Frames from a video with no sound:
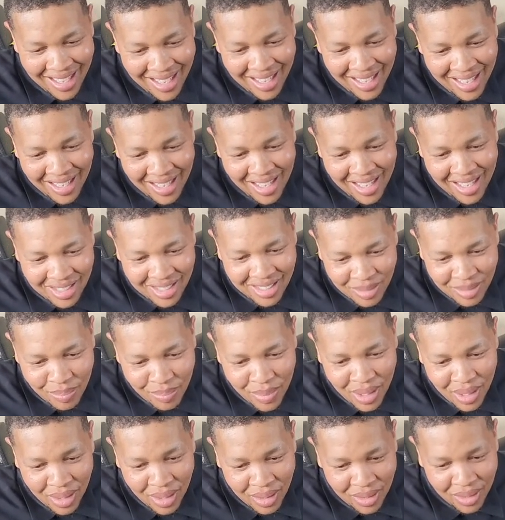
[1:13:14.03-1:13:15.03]
Next
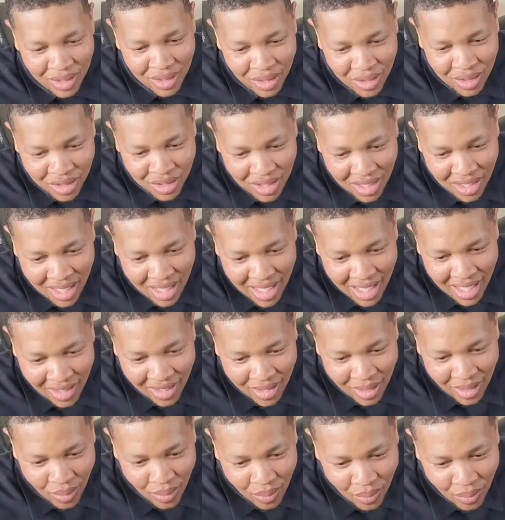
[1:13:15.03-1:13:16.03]
build, you should get the
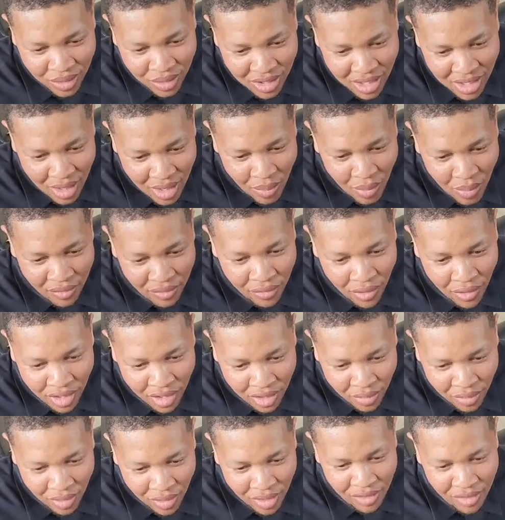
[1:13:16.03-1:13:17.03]

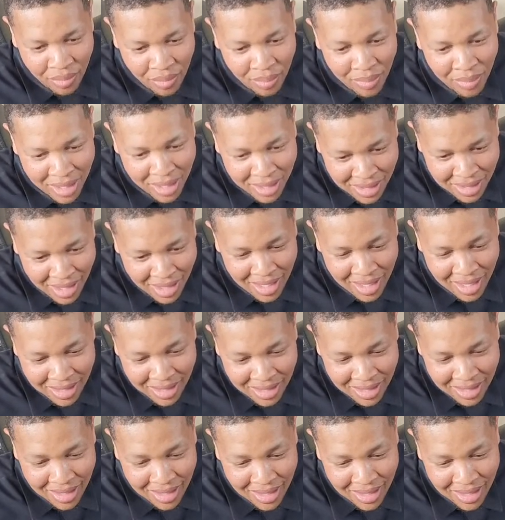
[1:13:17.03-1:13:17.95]
T143 from S&S.